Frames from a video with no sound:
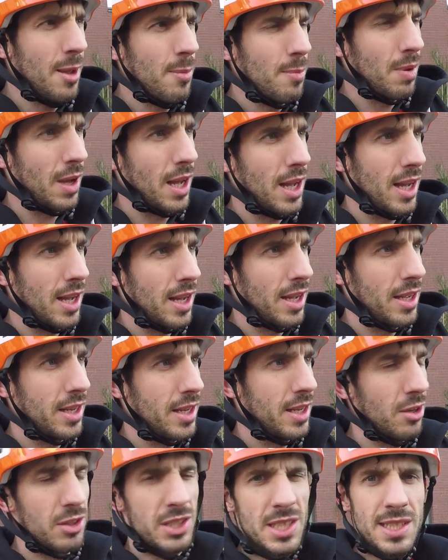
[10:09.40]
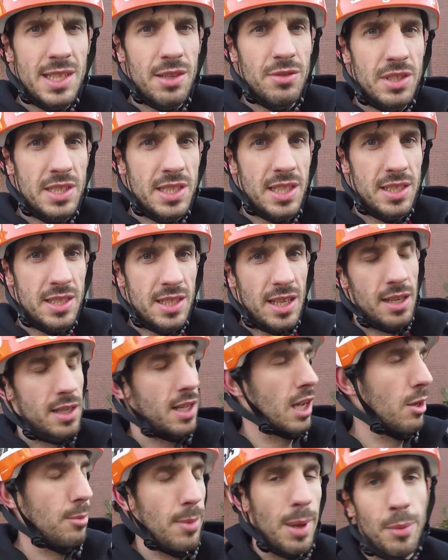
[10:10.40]
by, or was it 760? I
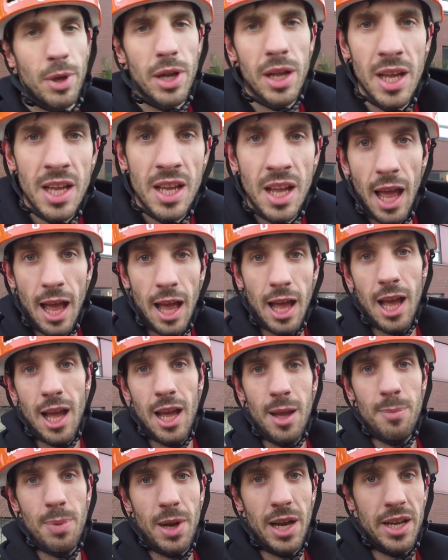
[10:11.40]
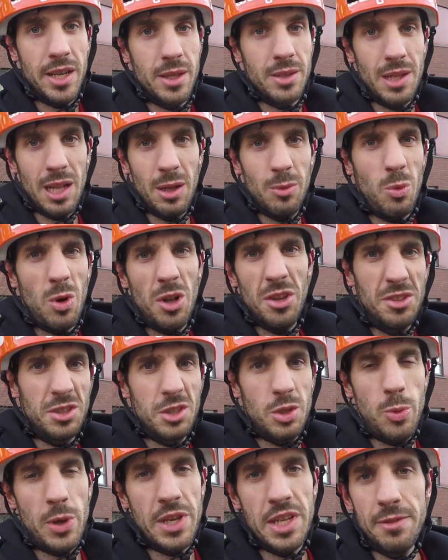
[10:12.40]
can't remember. By like
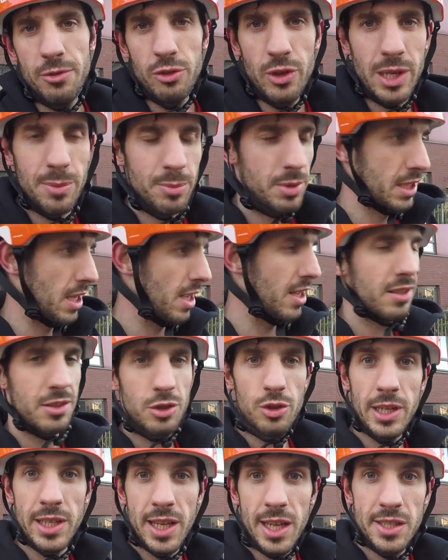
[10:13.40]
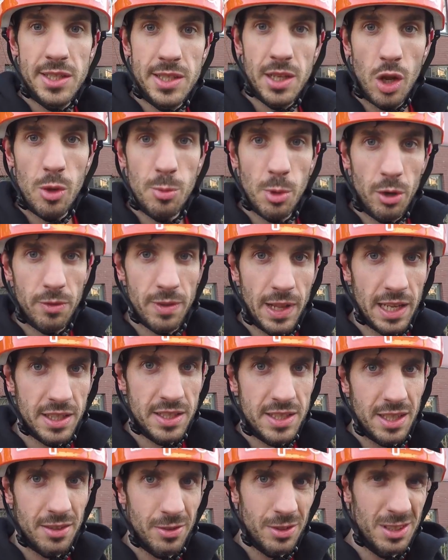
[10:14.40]
120 frames. Try and get a slow-mo of that,
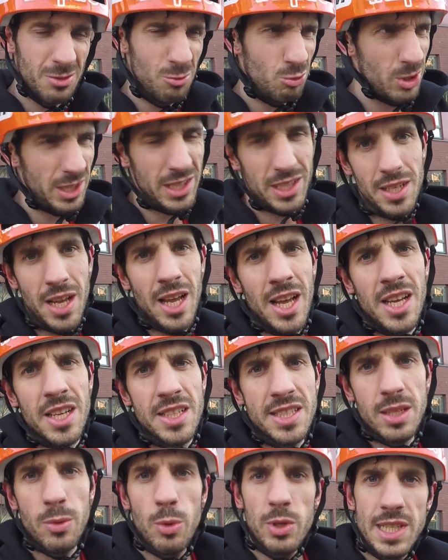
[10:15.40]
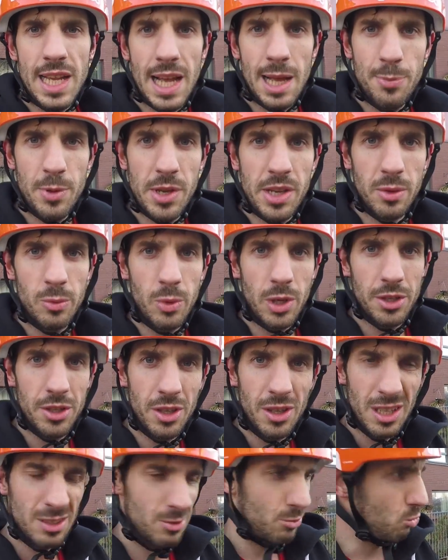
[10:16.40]
so you can really see what's happening
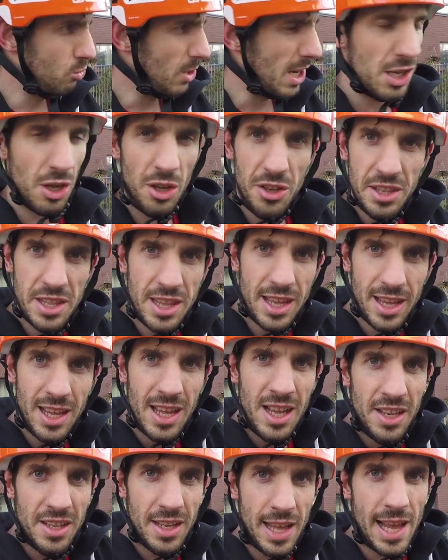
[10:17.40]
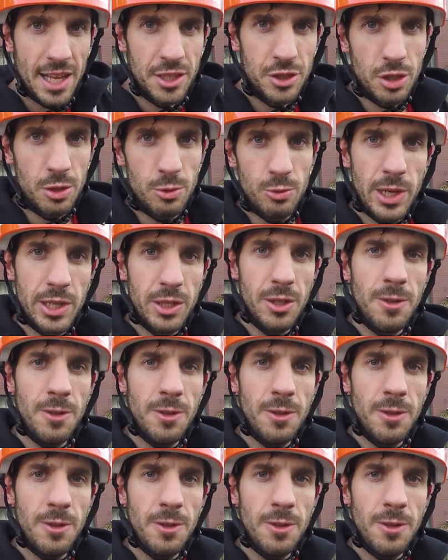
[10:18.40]
right on the edge of the rail.